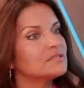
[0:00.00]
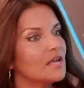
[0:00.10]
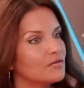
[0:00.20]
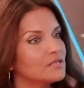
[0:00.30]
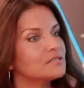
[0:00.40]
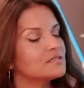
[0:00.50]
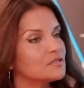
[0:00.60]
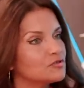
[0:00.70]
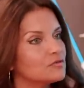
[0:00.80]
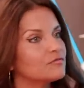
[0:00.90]
daring
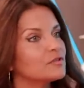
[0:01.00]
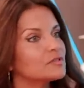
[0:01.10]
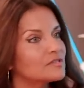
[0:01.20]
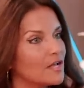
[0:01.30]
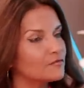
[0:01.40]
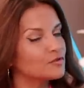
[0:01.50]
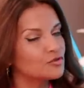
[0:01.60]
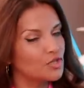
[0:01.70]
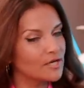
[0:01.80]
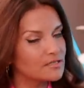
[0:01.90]
decision for yourself. You
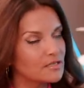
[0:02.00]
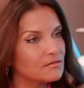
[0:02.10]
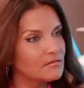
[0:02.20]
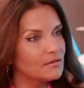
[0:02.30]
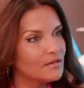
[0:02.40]
checked in